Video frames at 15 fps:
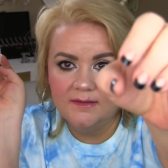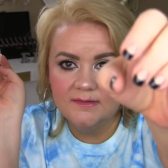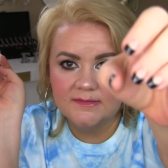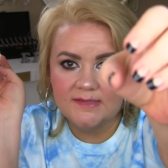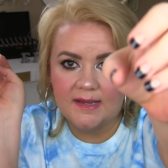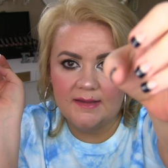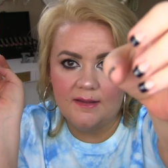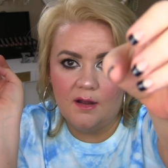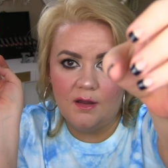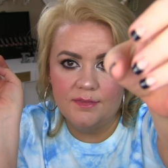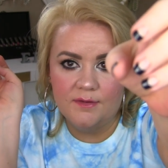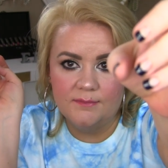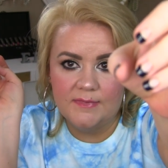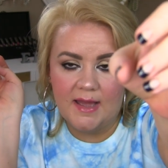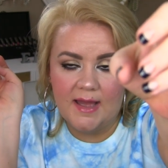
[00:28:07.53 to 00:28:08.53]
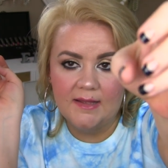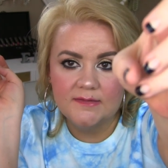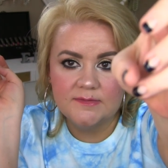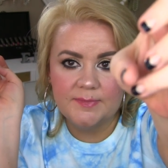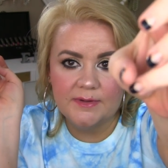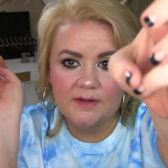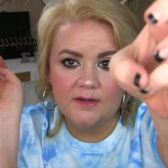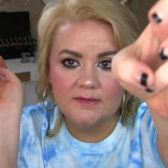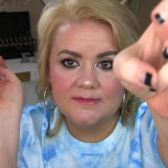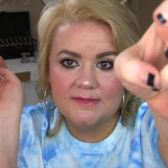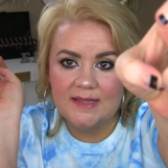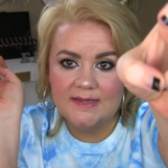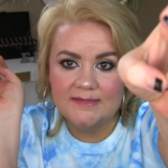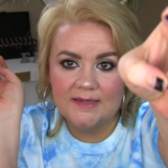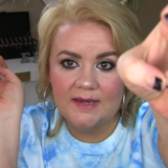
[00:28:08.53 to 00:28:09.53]
say, Gotham Knights because
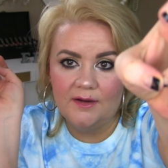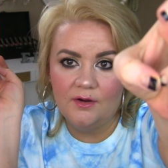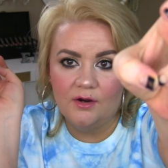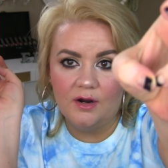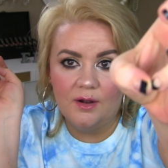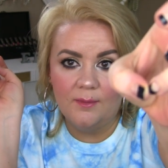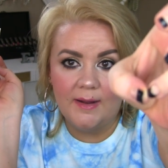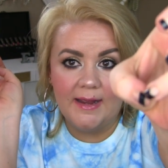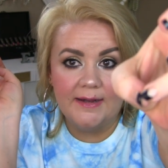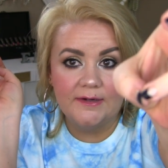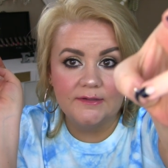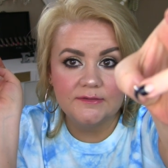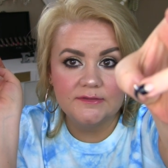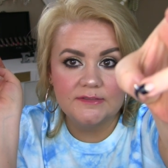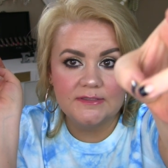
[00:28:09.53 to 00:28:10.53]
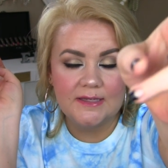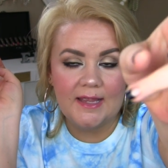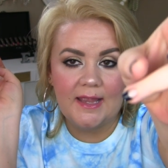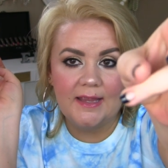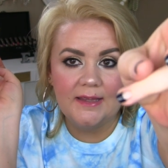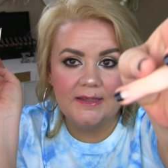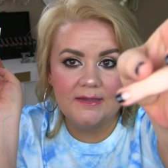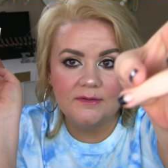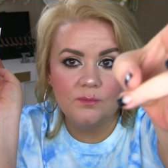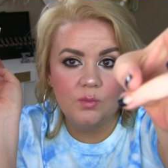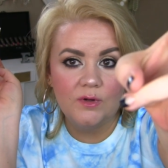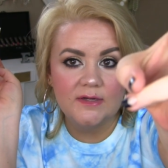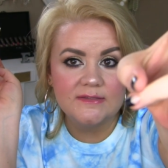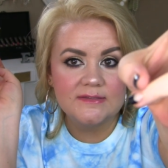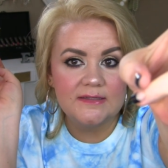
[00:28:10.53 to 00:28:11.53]
these can grow out and
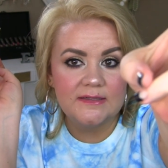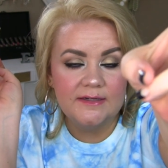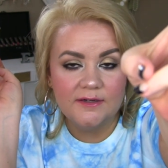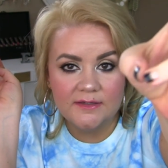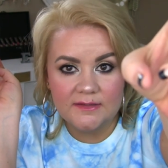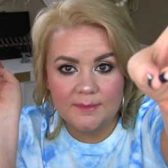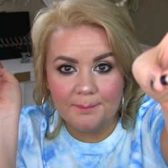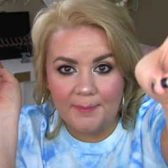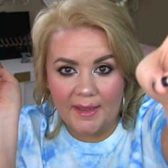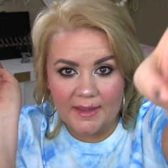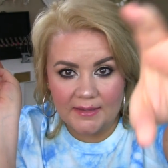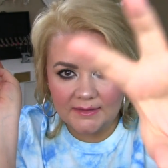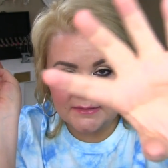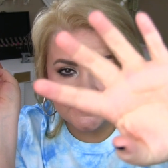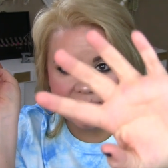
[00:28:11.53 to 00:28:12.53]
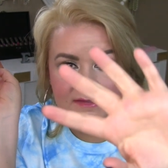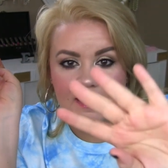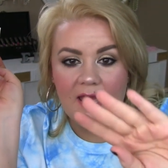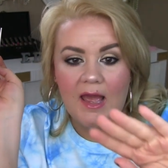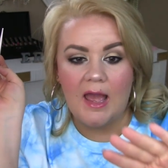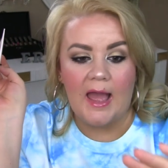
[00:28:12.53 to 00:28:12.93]
where it's clear at the base,